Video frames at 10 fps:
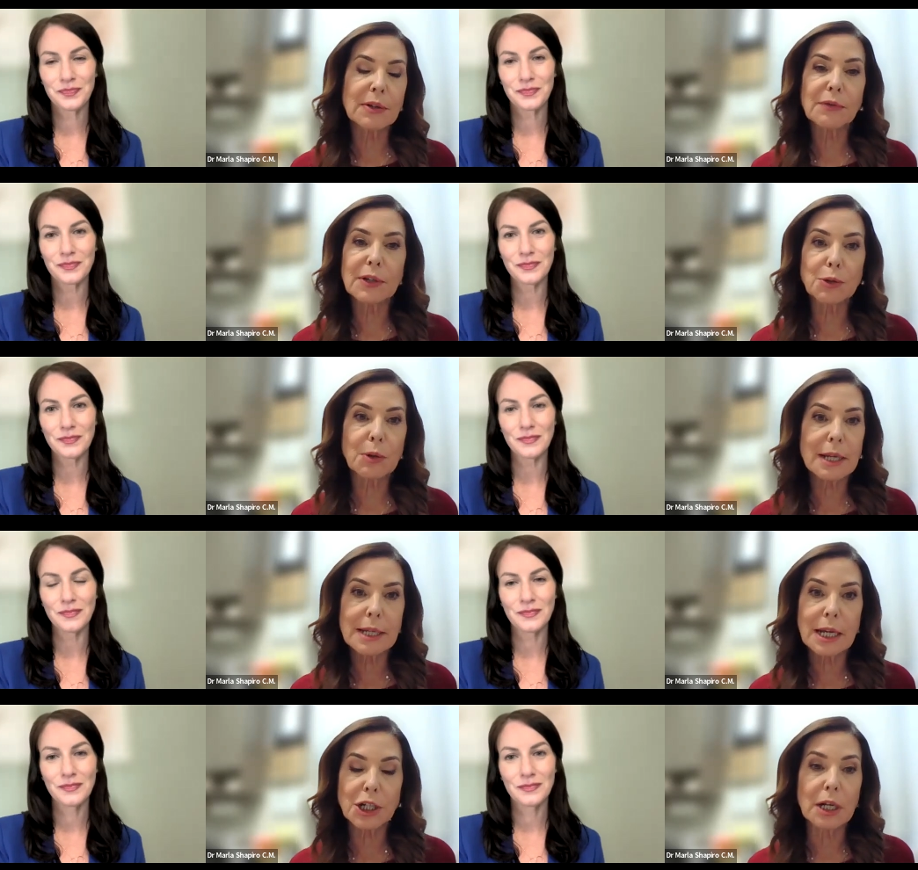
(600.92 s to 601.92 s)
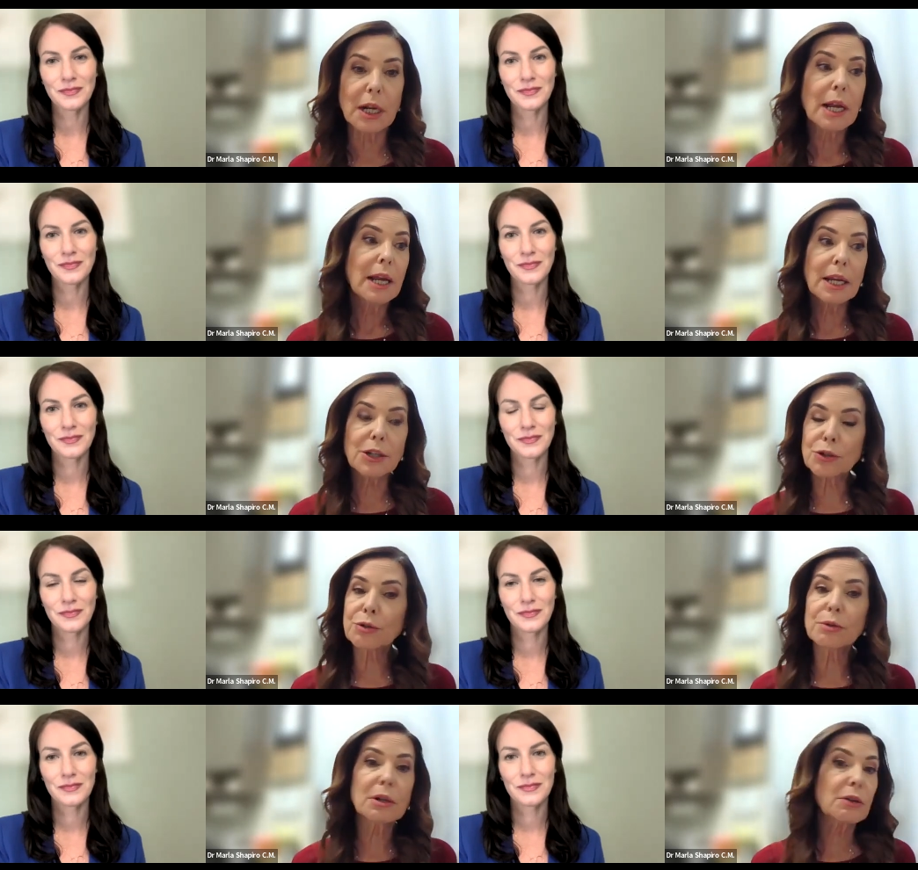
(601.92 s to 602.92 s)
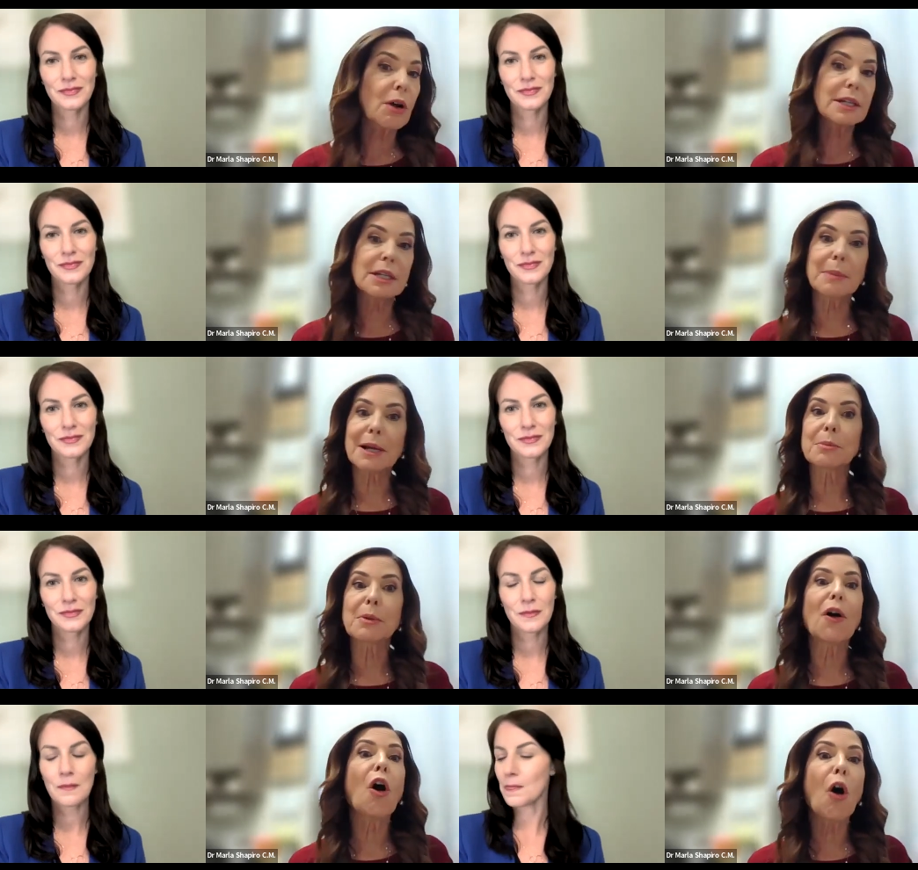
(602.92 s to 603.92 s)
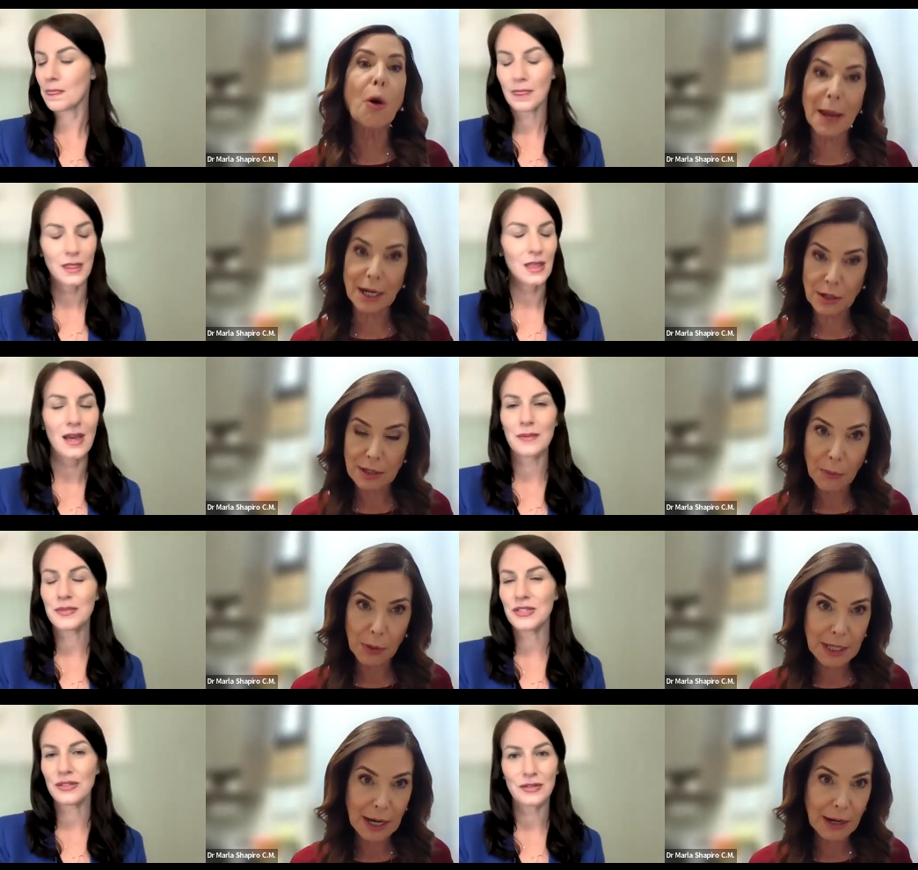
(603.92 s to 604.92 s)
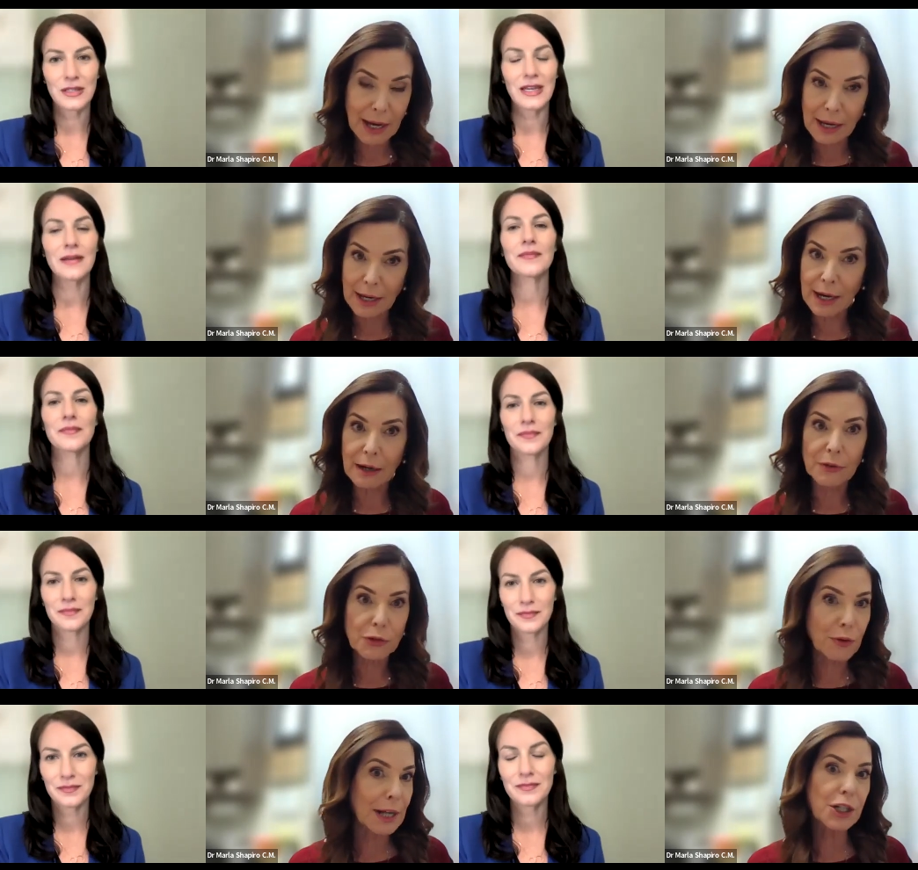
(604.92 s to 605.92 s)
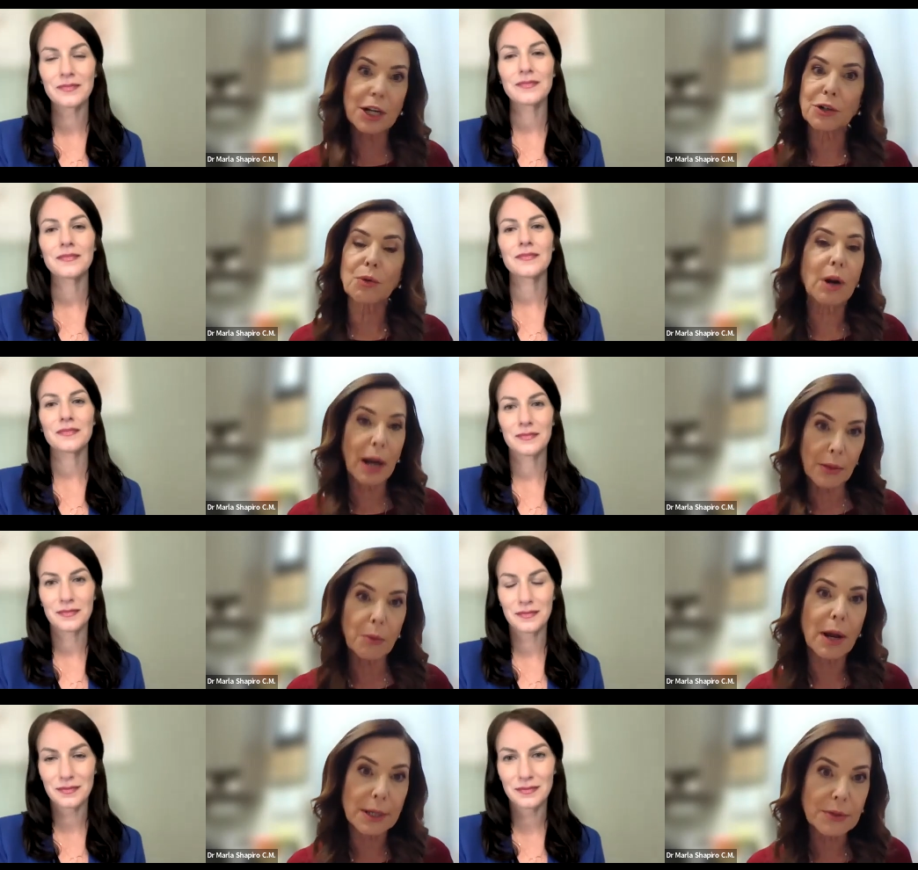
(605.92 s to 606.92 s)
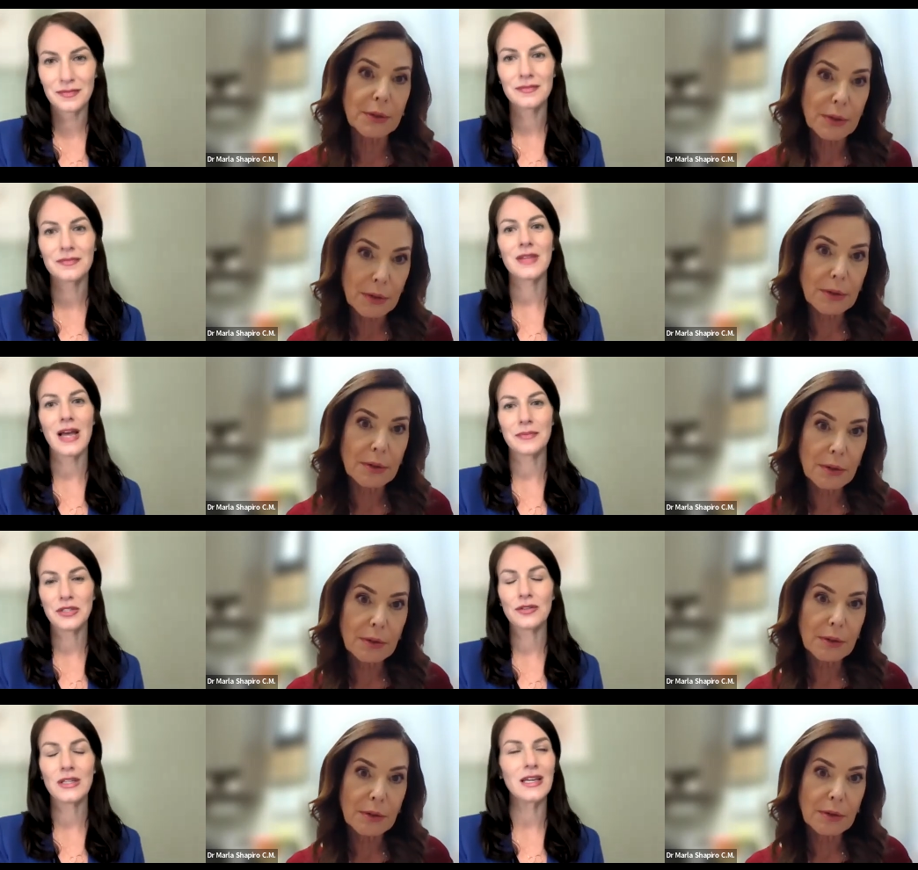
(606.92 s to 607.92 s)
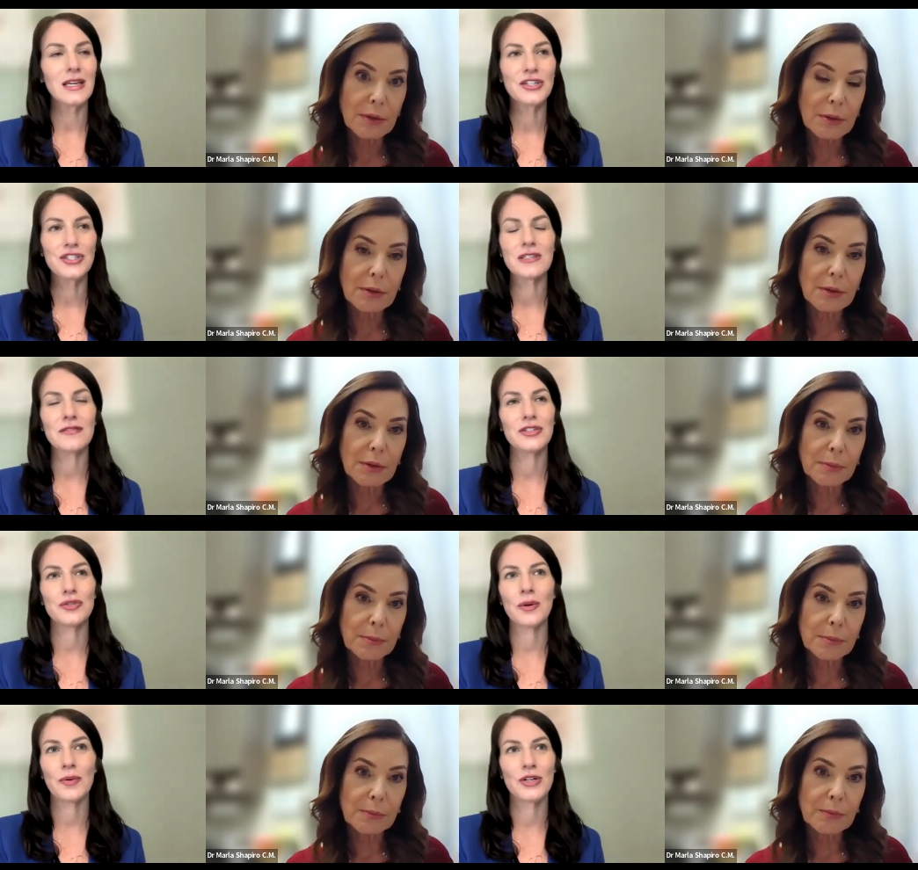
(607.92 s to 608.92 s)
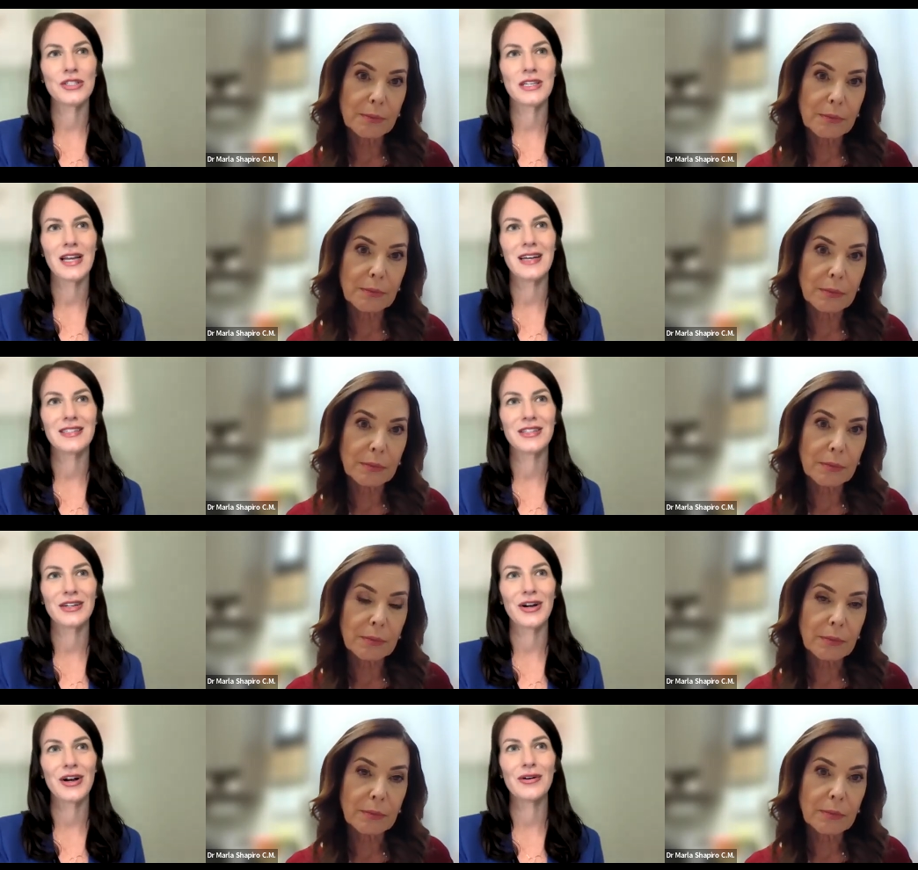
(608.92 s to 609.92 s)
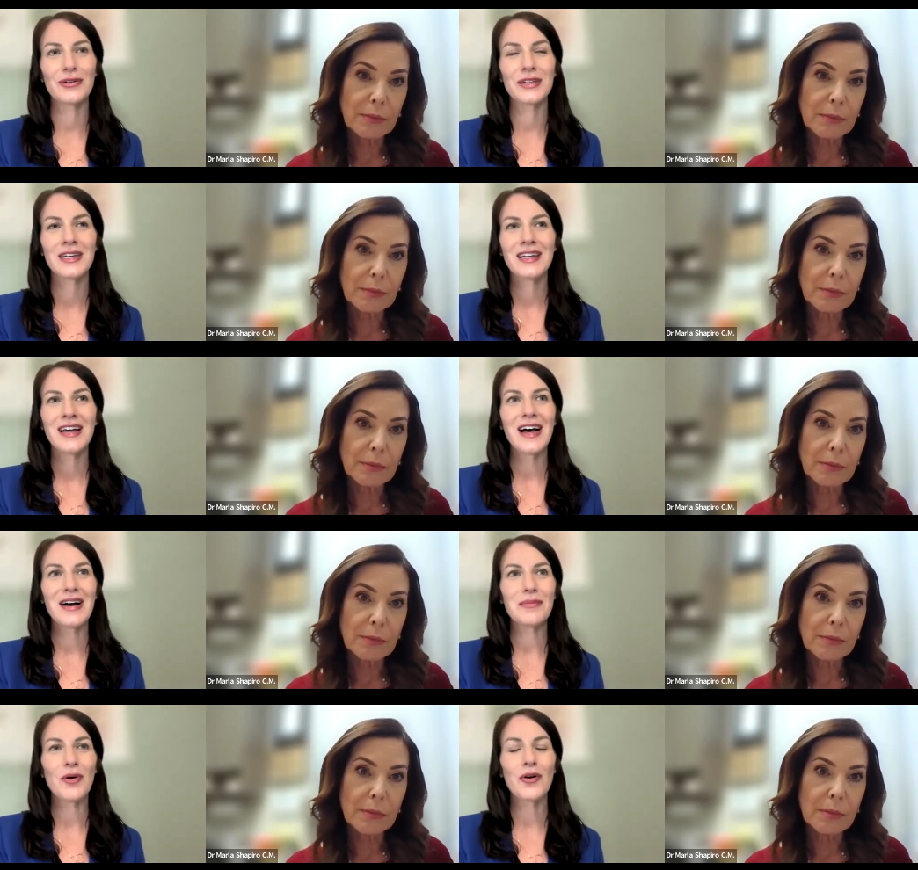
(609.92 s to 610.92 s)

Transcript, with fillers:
Speaker 1: of individualization is true across the spectrum of all patients that Absolutely. we're taking
Speaker 2: care of, transgender or otherwise. Absolutely. Each individual person has their own um,